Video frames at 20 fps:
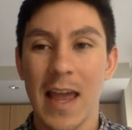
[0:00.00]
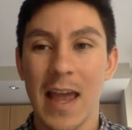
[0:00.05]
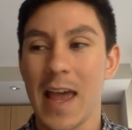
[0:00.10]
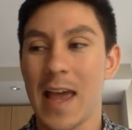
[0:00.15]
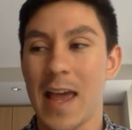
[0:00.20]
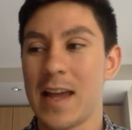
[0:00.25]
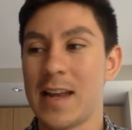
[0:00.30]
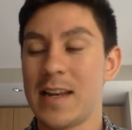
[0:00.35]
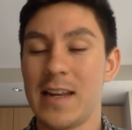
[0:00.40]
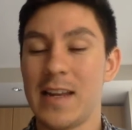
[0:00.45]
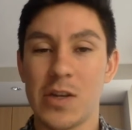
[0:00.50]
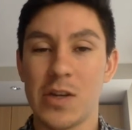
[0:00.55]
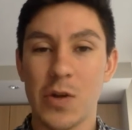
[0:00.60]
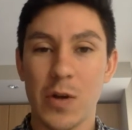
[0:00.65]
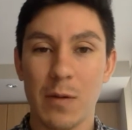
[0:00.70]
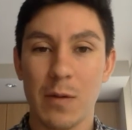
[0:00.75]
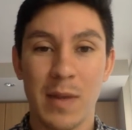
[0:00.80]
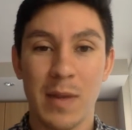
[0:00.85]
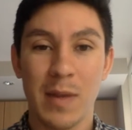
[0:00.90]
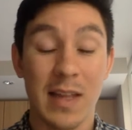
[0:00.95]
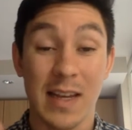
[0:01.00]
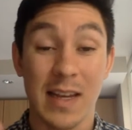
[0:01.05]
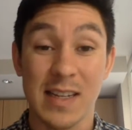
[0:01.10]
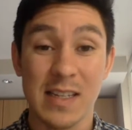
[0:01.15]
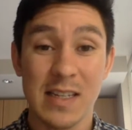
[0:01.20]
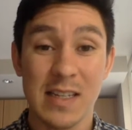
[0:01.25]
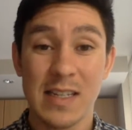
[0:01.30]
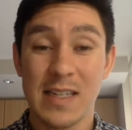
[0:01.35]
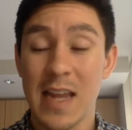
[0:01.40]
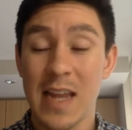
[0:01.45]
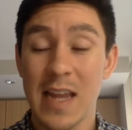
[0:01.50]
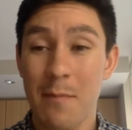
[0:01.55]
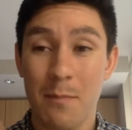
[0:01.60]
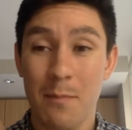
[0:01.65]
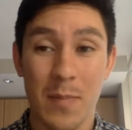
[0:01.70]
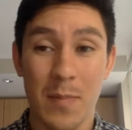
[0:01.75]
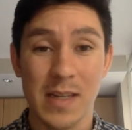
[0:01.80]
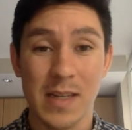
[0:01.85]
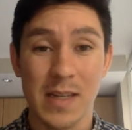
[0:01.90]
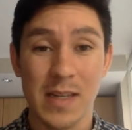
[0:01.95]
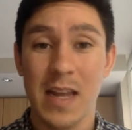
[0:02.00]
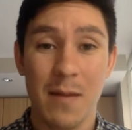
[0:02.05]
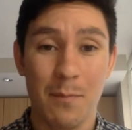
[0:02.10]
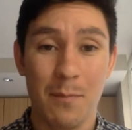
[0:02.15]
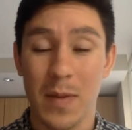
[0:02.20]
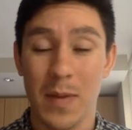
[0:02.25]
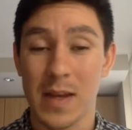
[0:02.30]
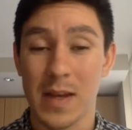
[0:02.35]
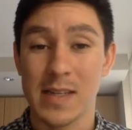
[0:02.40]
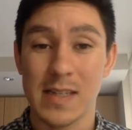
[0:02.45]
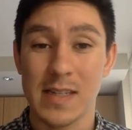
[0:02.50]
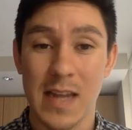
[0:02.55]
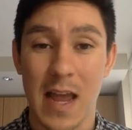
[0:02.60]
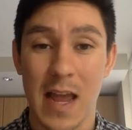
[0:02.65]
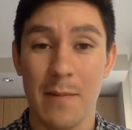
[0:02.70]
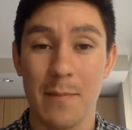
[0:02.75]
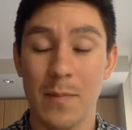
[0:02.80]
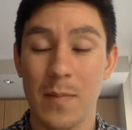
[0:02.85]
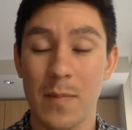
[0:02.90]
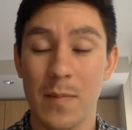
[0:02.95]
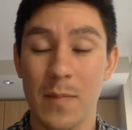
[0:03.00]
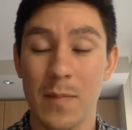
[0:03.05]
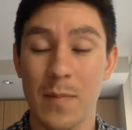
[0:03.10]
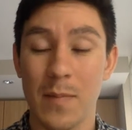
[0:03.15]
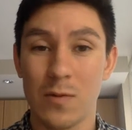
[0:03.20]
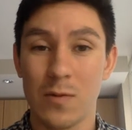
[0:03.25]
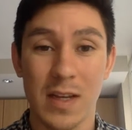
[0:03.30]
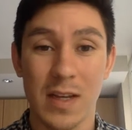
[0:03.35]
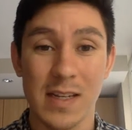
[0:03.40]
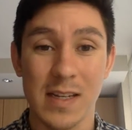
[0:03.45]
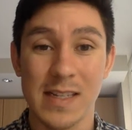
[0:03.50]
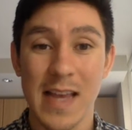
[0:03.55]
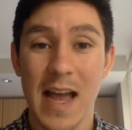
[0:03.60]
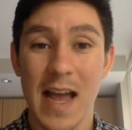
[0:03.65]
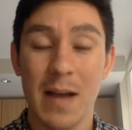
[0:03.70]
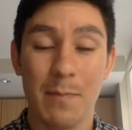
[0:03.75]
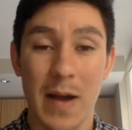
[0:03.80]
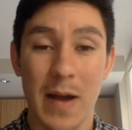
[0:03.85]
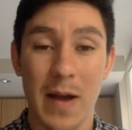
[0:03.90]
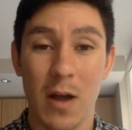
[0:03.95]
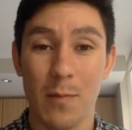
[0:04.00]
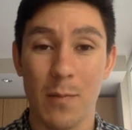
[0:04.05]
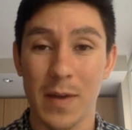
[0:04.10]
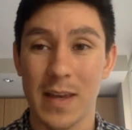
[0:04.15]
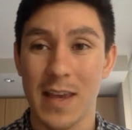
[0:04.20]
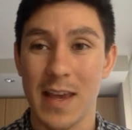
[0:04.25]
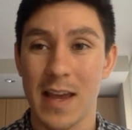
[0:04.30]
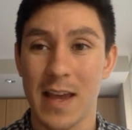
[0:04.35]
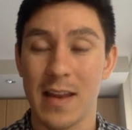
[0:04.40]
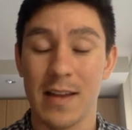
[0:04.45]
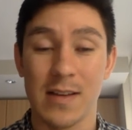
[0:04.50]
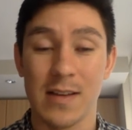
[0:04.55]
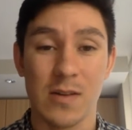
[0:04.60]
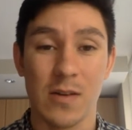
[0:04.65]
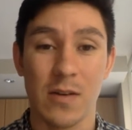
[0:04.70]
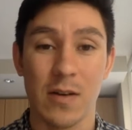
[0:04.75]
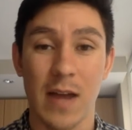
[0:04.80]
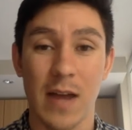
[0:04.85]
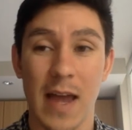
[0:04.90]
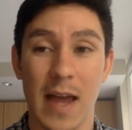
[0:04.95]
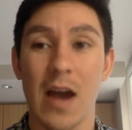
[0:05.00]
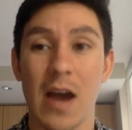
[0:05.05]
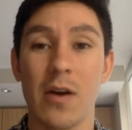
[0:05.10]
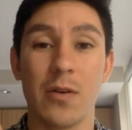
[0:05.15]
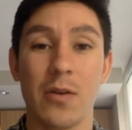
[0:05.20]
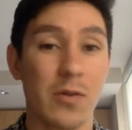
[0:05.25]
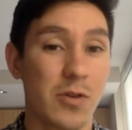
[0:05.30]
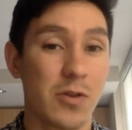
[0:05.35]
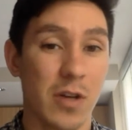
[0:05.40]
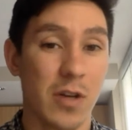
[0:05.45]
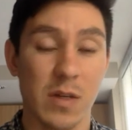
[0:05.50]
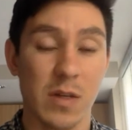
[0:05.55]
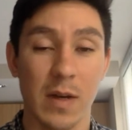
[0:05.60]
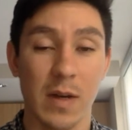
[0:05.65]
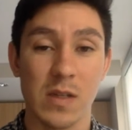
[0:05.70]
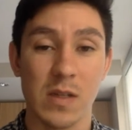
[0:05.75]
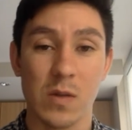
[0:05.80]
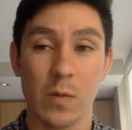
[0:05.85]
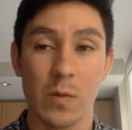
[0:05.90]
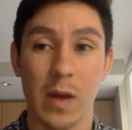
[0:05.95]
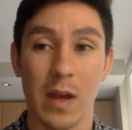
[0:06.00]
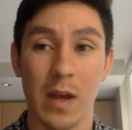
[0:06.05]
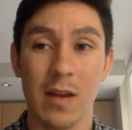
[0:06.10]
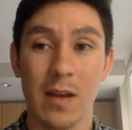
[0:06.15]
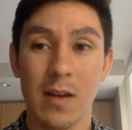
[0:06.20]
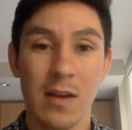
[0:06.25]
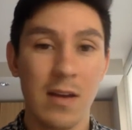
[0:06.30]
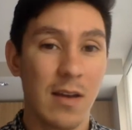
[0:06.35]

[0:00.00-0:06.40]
and he took me like step by step by step through the exact biomechanics on how to adjust my swing.